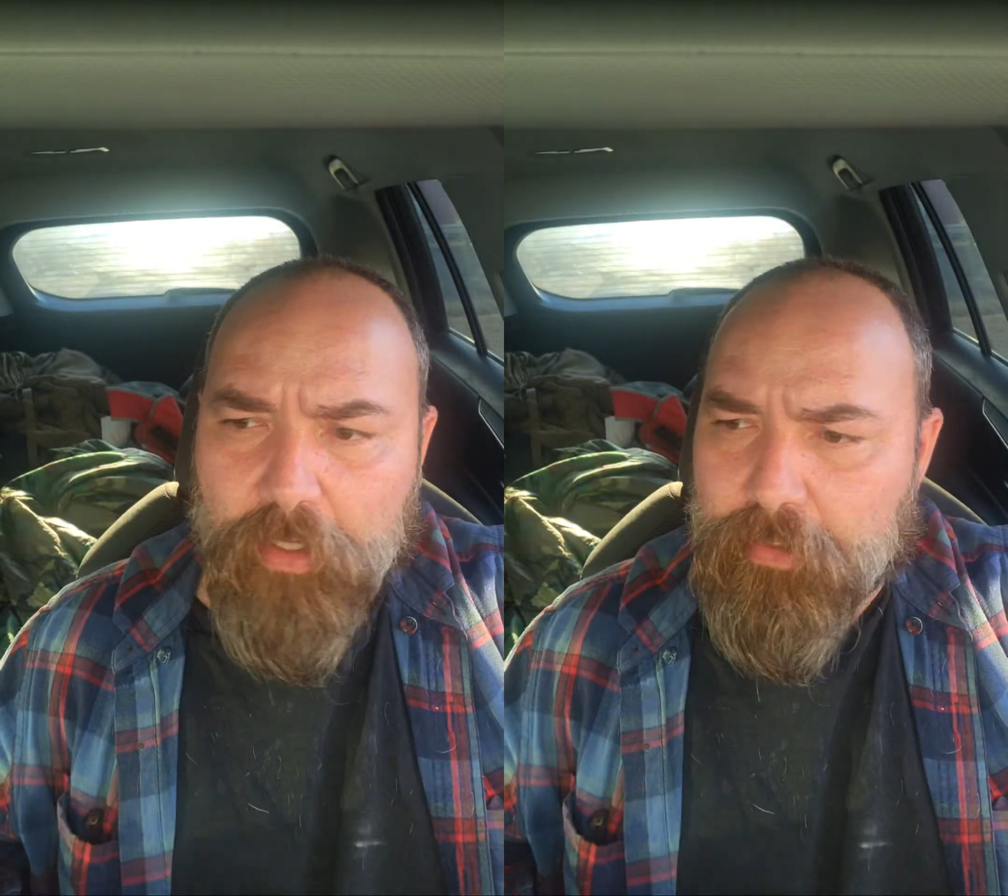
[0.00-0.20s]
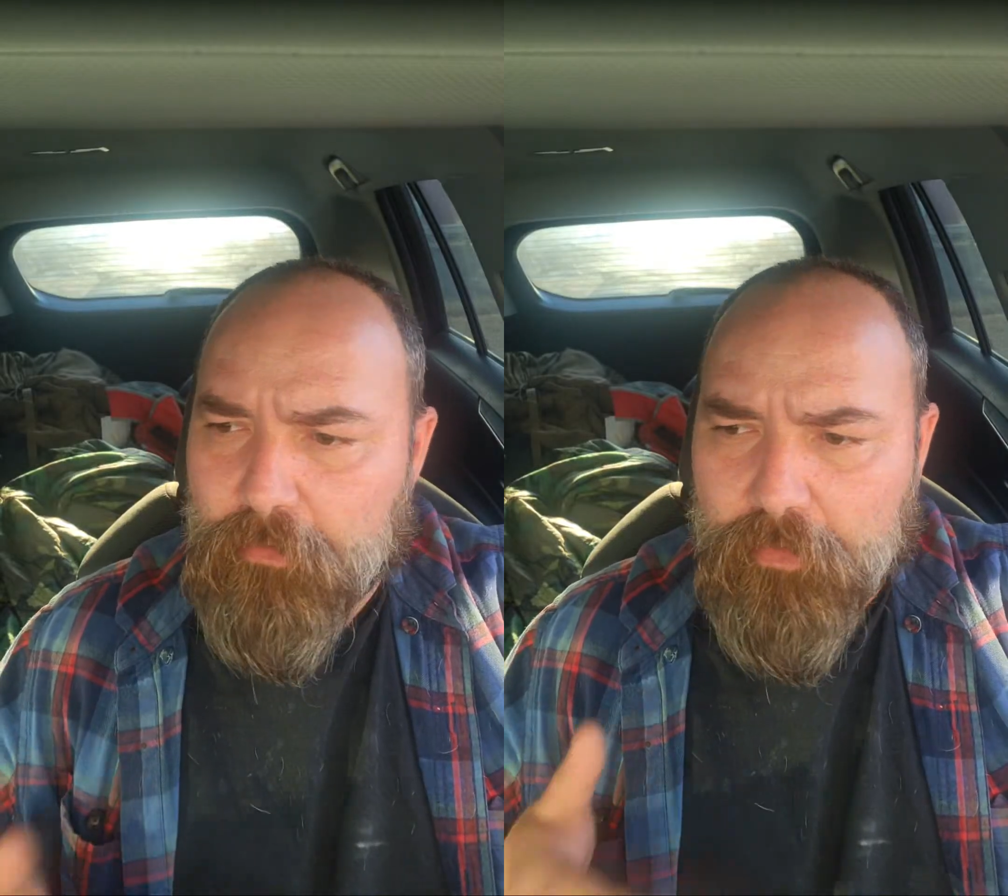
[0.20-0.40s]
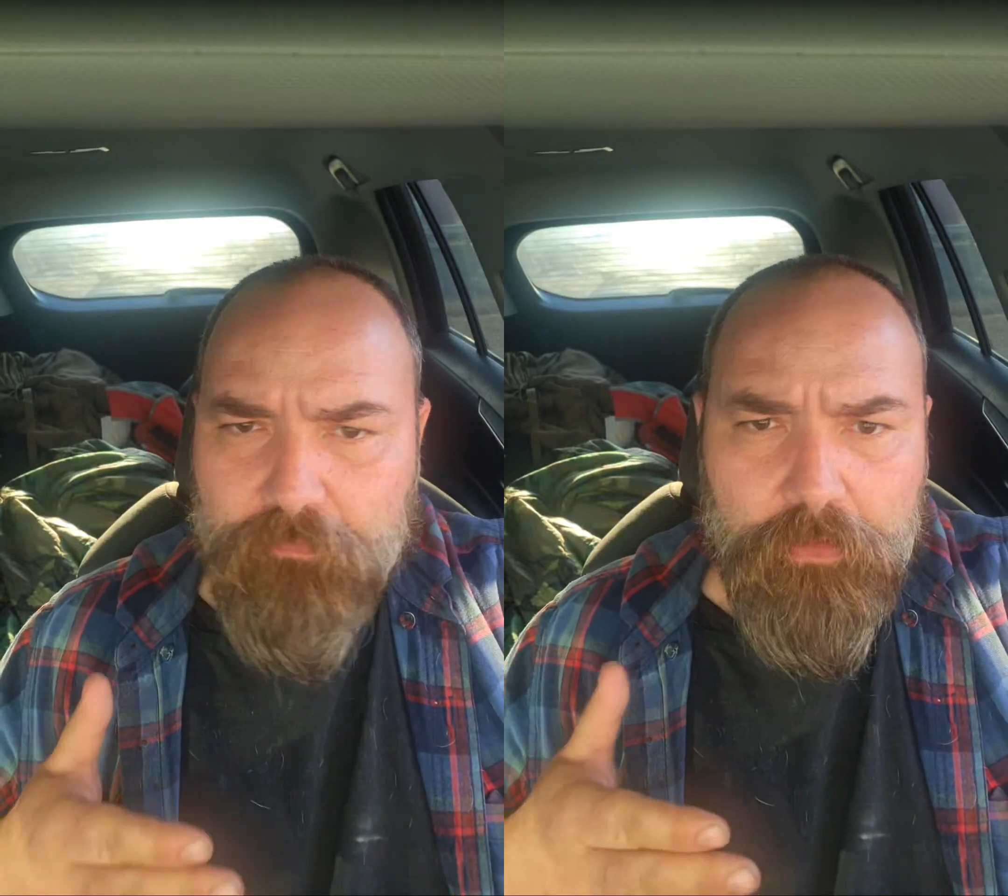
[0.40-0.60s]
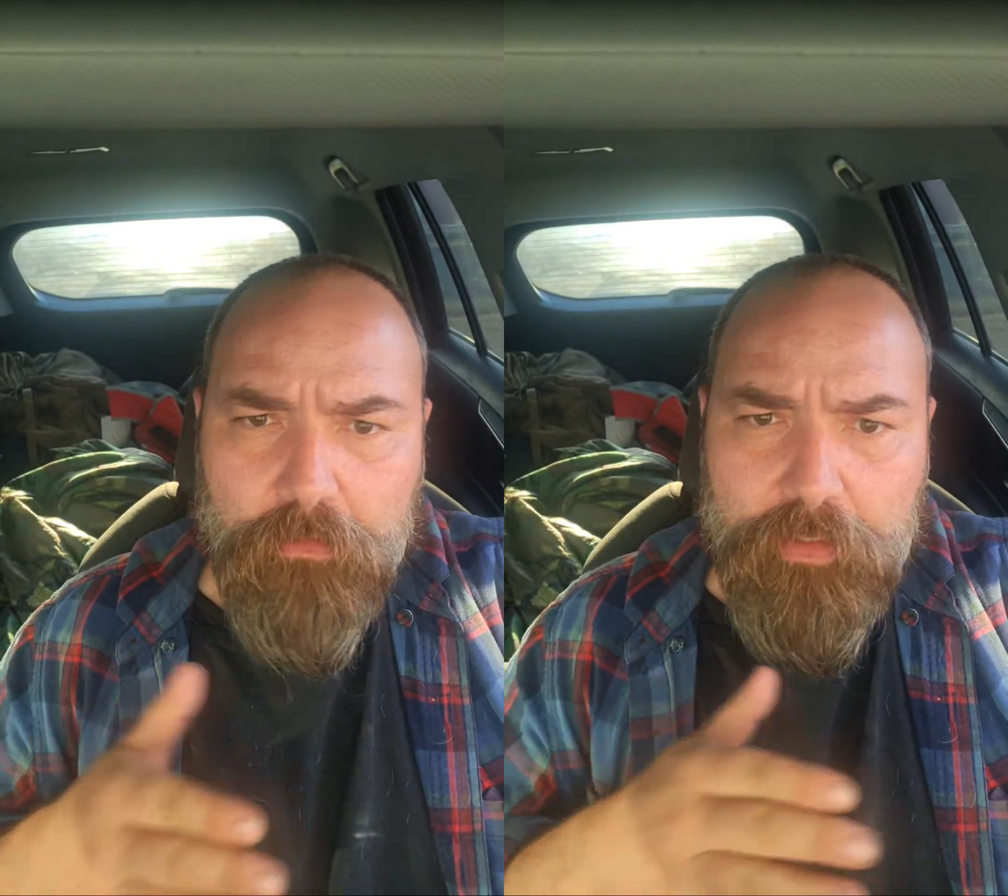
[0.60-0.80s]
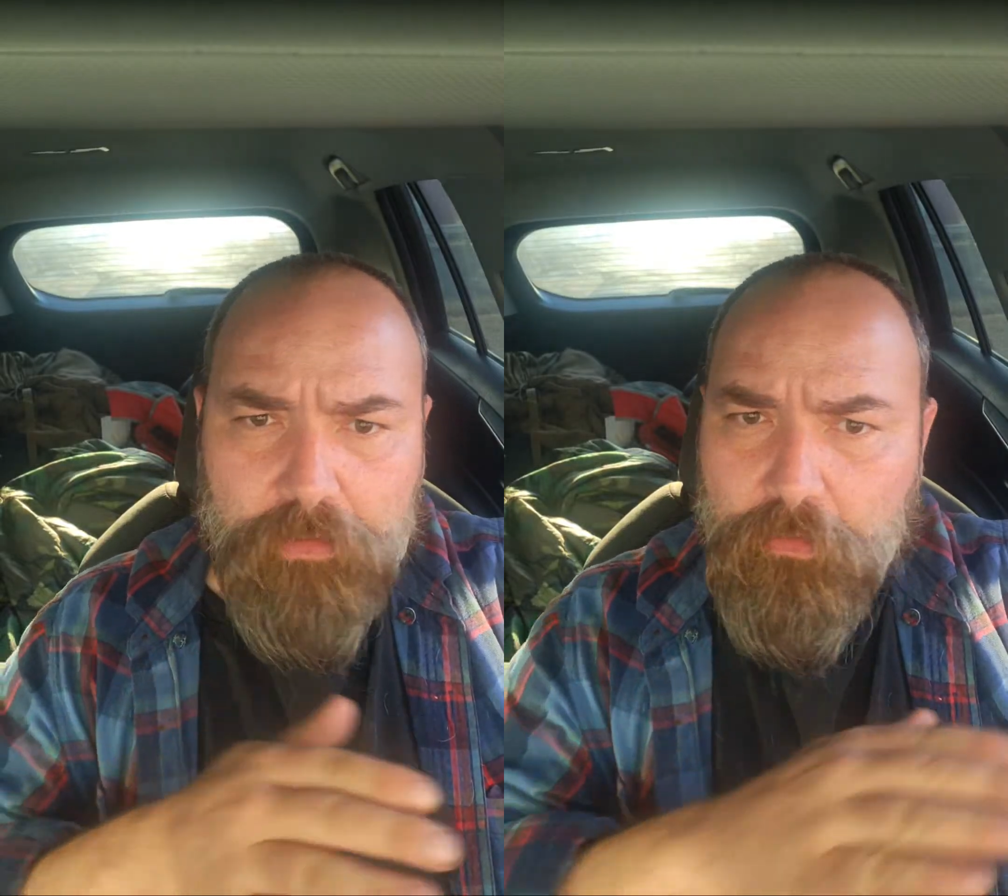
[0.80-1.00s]
You don't need
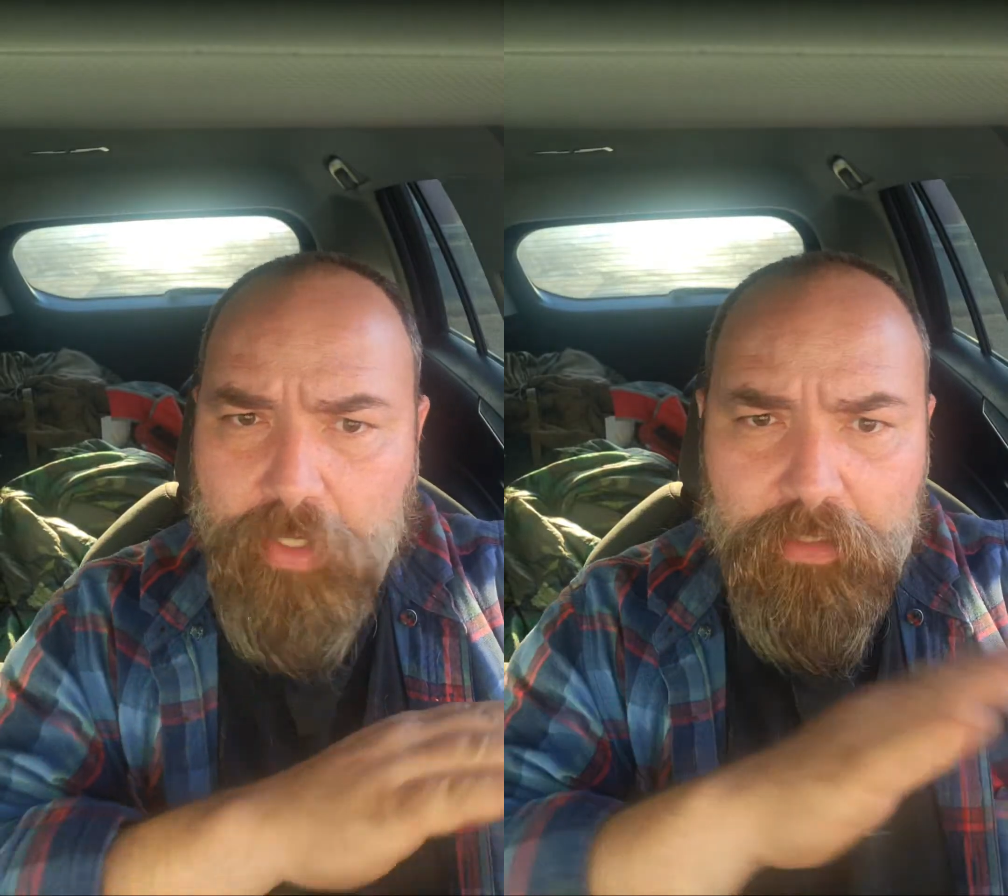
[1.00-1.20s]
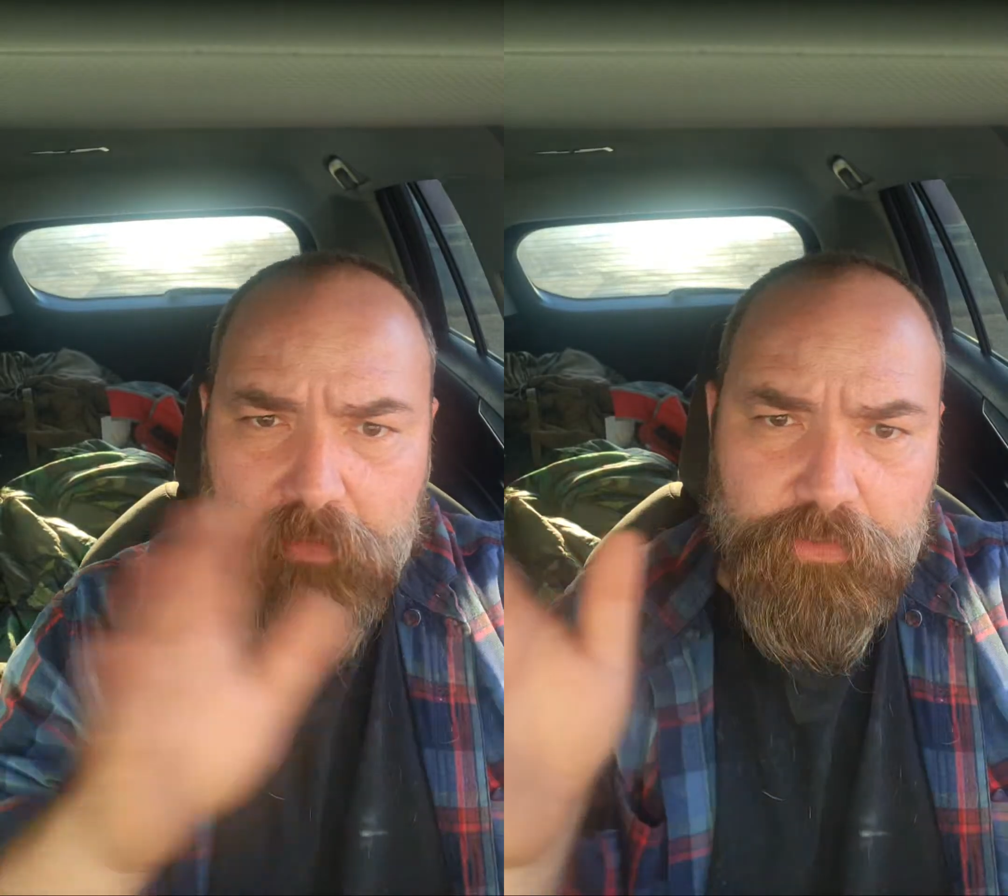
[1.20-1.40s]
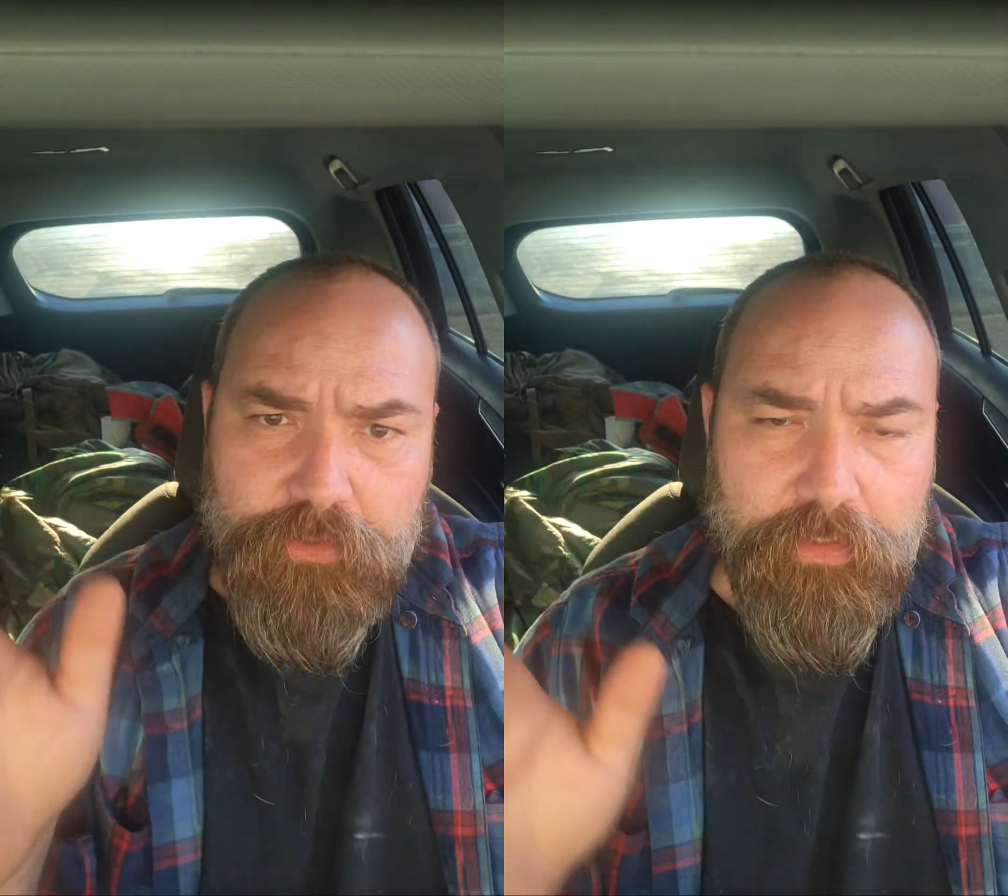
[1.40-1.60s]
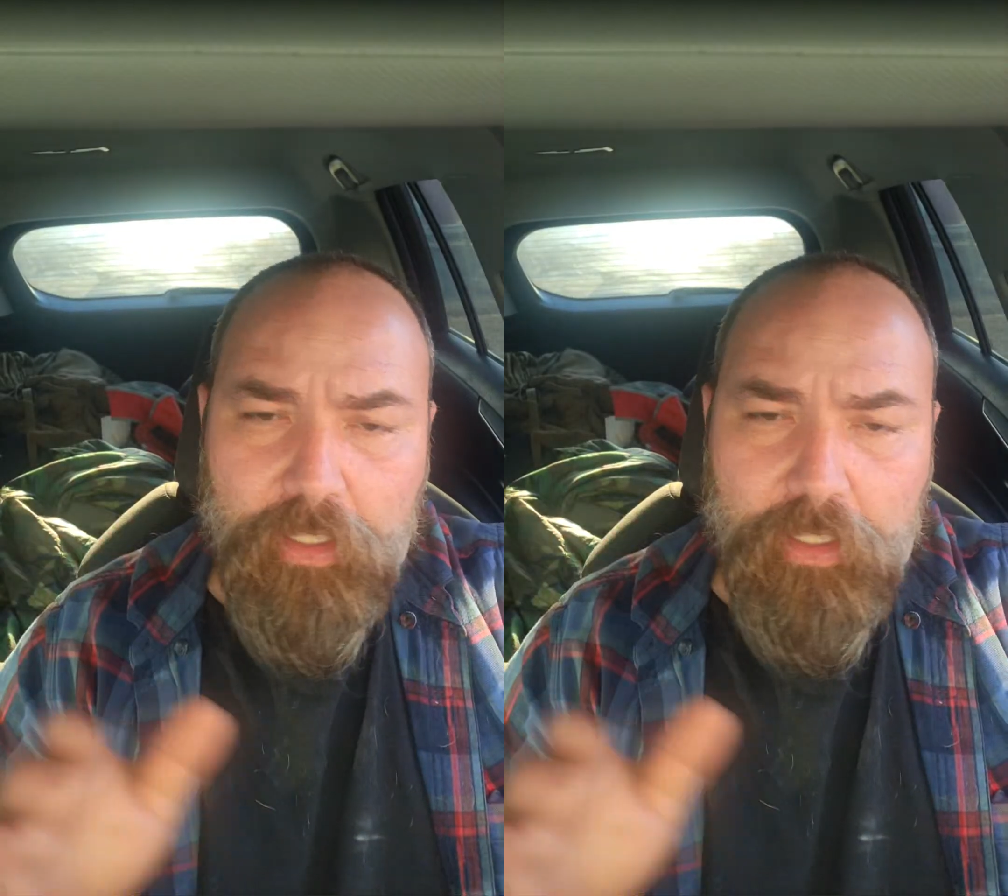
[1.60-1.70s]
to do any of this shit.